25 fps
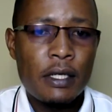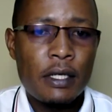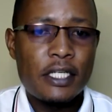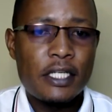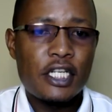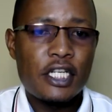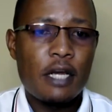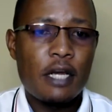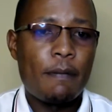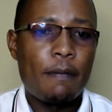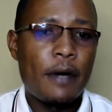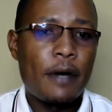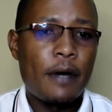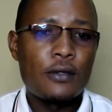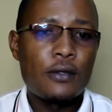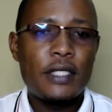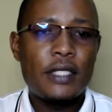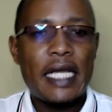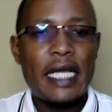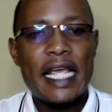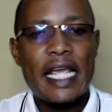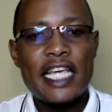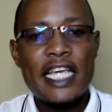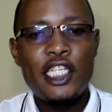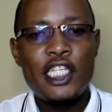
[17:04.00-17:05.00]
I'll share about
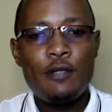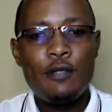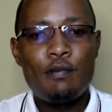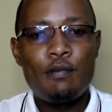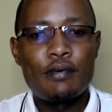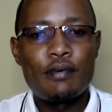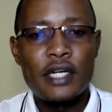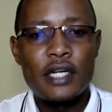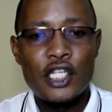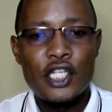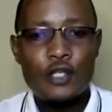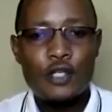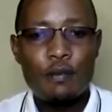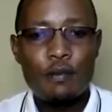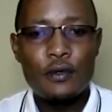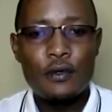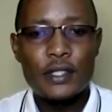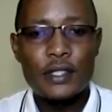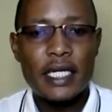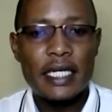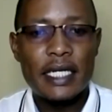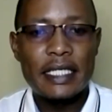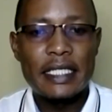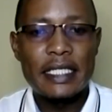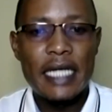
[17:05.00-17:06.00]
8
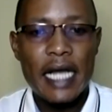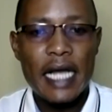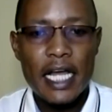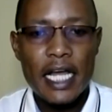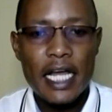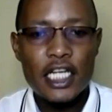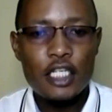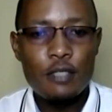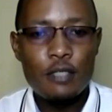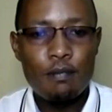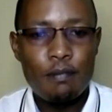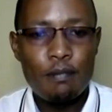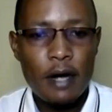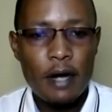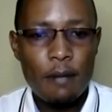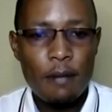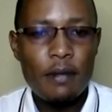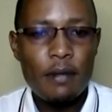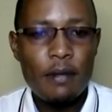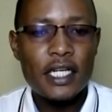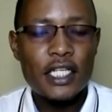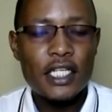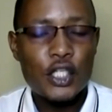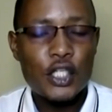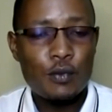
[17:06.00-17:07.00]
principles that guide
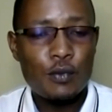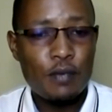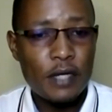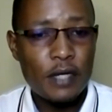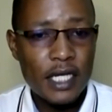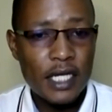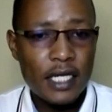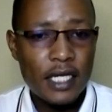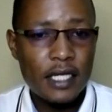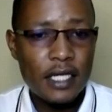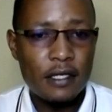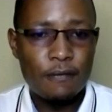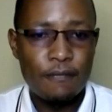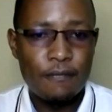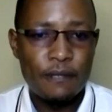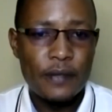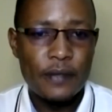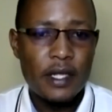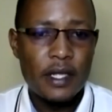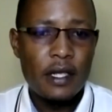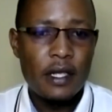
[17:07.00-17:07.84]
public speaking.